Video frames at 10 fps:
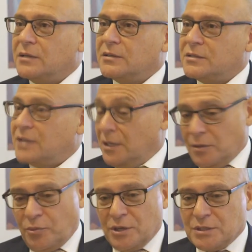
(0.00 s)
seen the
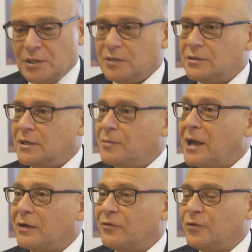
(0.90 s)
President
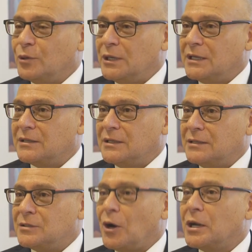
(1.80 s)
Magufuli at the
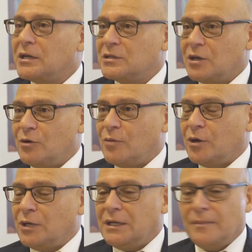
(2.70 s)
signing
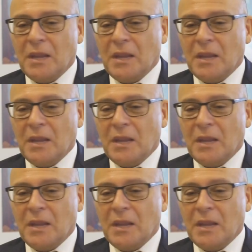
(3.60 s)
ceremony.